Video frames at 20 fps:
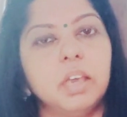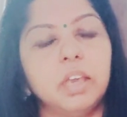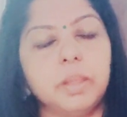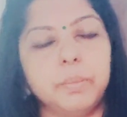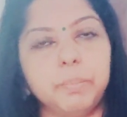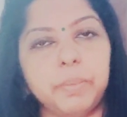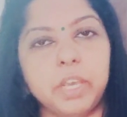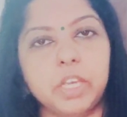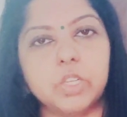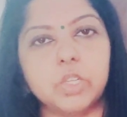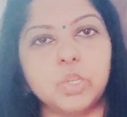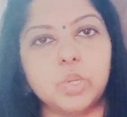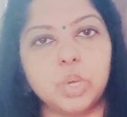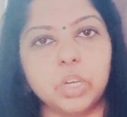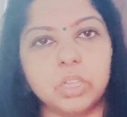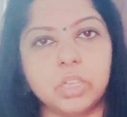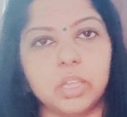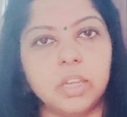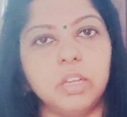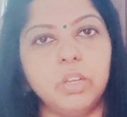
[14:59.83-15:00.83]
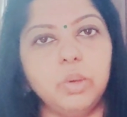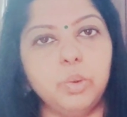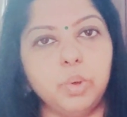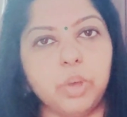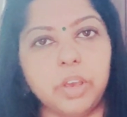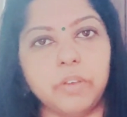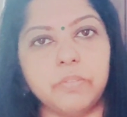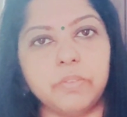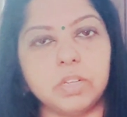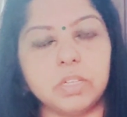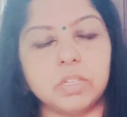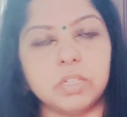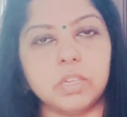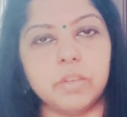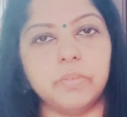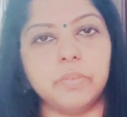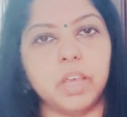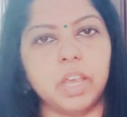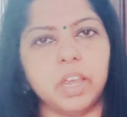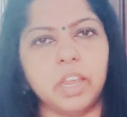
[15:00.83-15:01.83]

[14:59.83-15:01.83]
and make sure that you have received.